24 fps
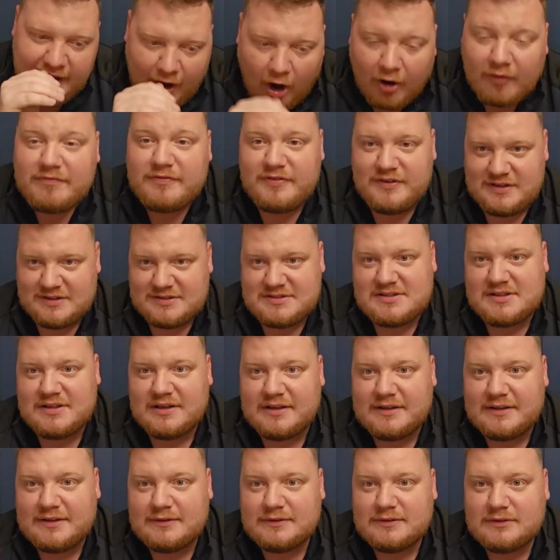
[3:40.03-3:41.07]

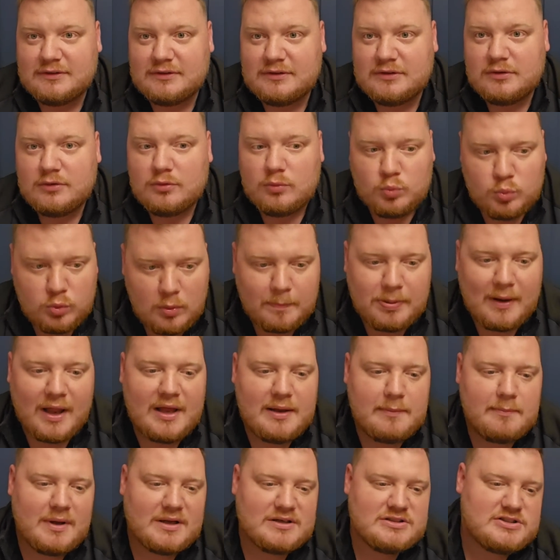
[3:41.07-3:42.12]
Obviously, we're
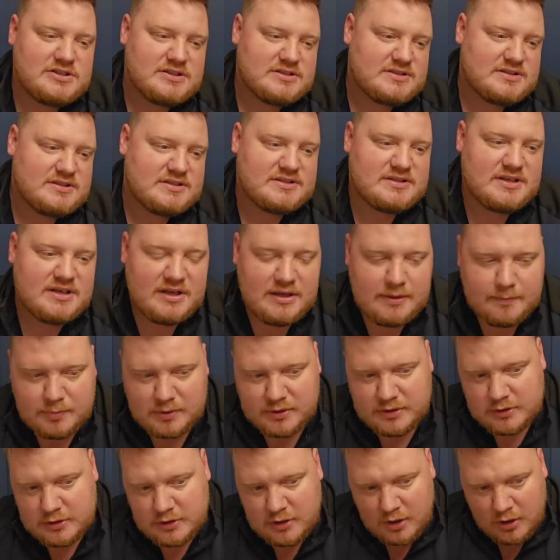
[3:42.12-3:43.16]
playing Manchester City,
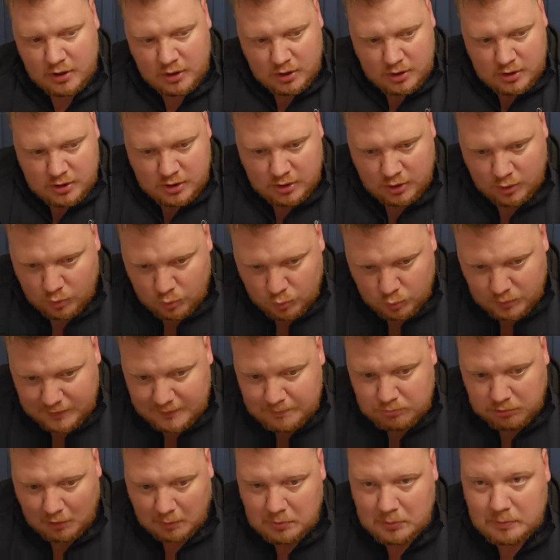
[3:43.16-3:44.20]
but we
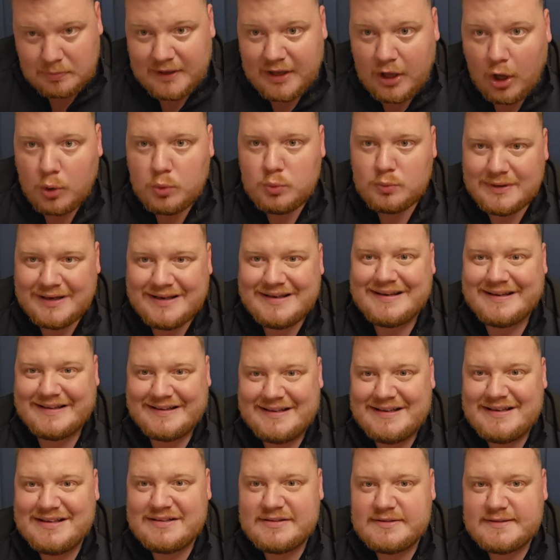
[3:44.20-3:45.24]
probably only
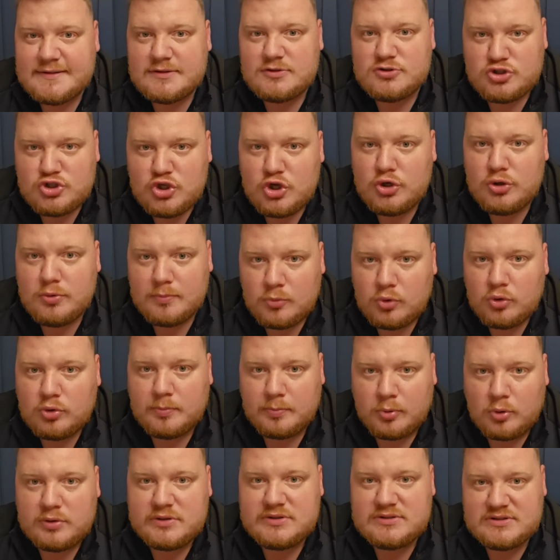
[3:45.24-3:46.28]
need 2 more
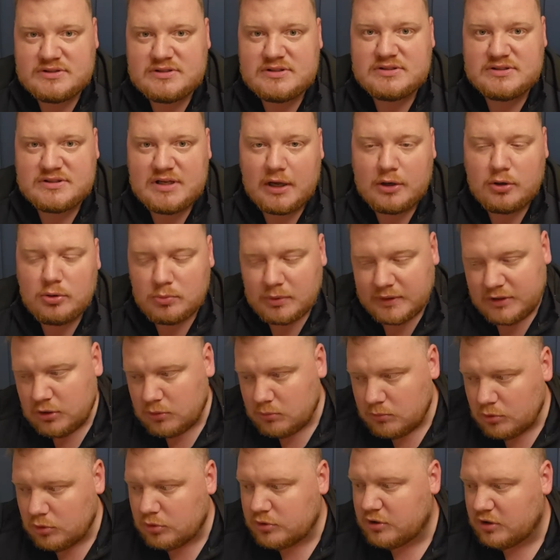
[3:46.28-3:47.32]
points to stay up. When you
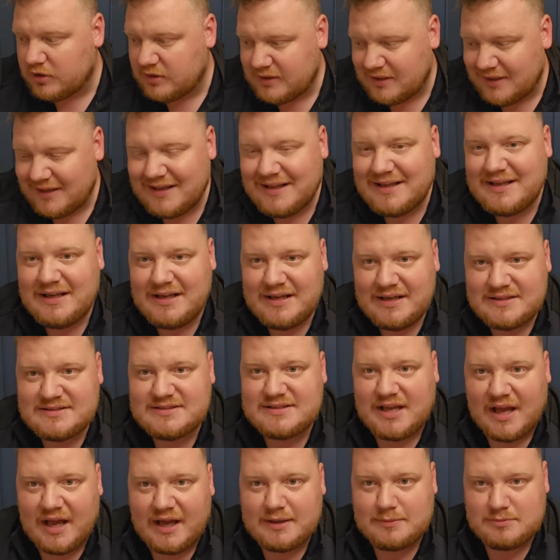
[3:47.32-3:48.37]
look at the Leeds
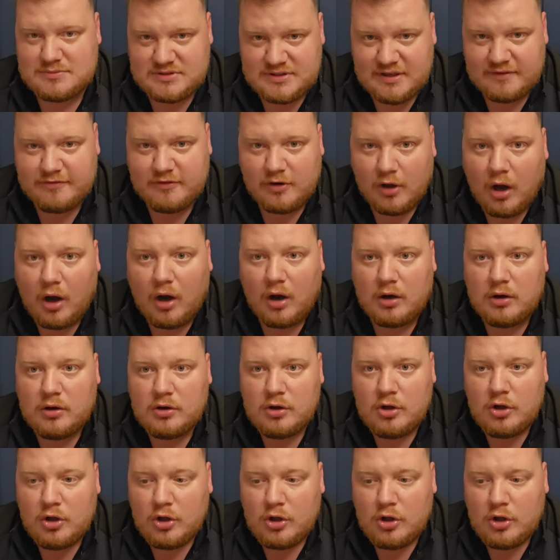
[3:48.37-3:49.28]
games they've got,